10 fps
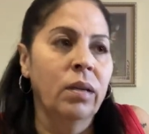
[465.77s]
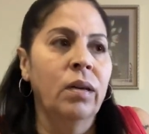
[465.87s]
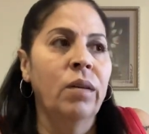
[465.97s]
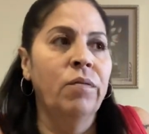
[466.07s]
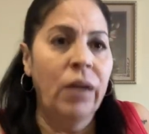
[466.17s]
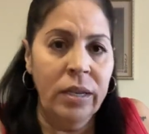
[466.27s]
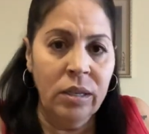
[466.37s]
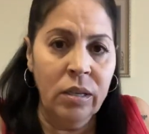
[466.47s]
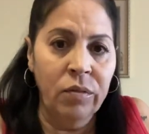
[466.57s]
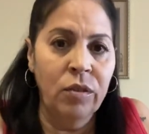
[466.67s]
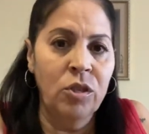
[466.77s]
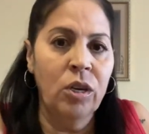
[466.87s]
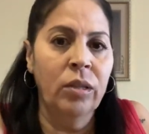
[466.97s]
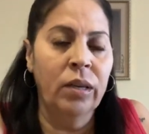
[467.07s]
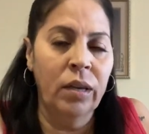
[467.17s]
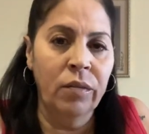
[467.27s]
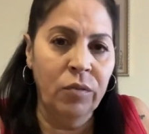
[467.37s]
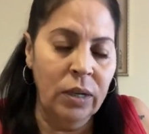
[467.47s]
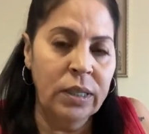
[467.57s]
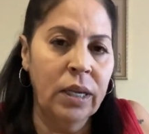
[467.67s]
and find yourself in jail again
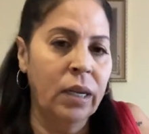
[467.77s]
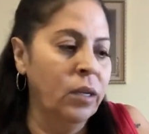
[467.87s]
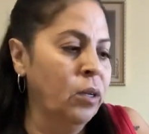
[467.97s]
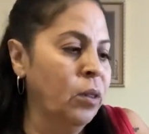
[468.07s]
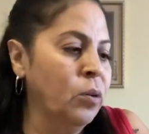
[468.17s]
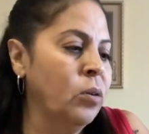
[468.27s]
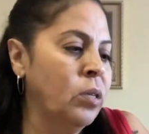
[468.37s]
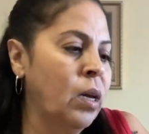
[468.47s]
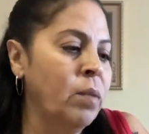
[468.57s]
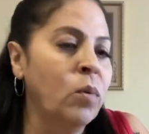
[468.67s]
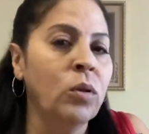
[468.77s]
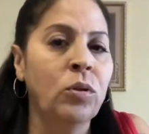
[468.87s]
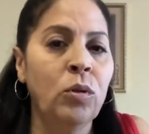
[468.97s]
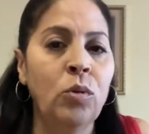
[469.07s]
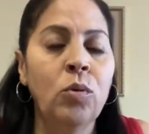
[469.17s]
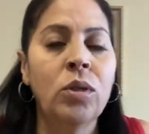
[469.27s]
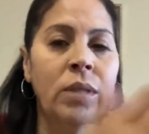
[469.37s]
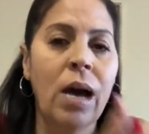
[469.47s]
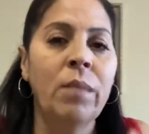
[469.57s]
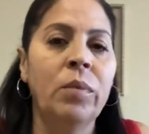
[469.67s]
for a second and a third time? Or do you
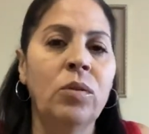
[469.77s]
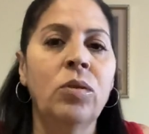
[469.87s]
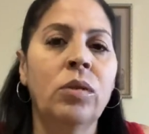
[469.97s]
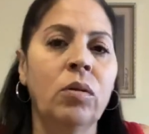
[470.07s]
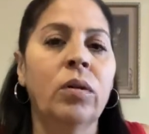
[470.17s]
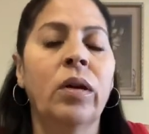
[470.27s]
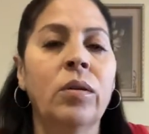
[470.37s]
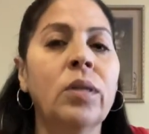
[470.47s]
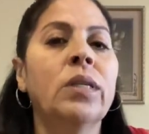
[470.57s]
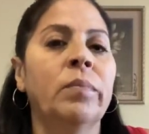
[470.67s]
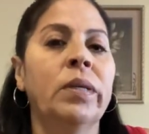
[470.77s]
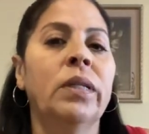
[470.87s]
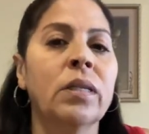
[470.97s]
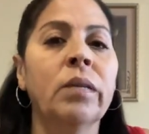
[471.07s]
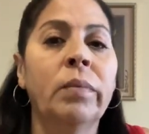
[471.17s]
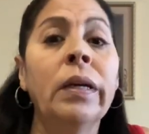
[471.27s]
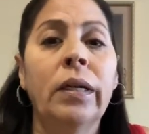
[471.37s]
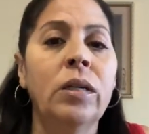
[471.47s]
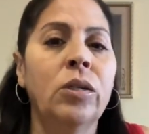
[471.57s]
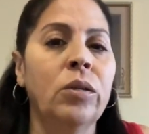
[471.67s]
stop and you say, okay, you know something? There's something I
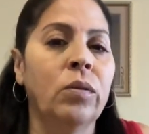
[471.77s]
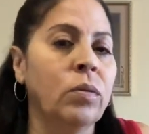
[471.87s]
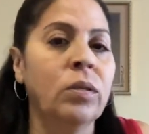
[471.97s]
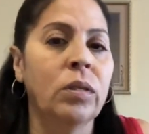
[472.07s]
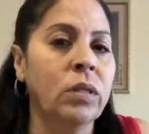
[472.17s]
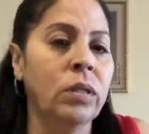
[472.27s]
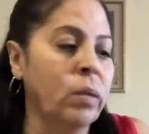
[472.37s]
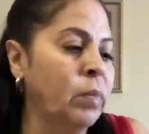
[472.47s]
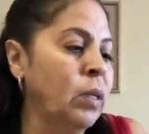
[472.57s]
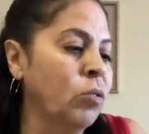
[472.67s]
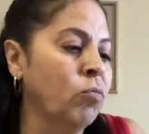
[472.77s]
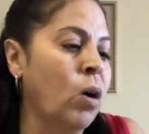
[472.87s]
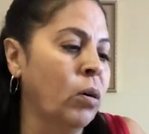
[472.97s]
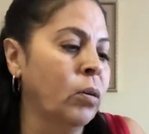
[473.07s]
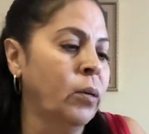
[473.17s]
need to do. Something is wrong.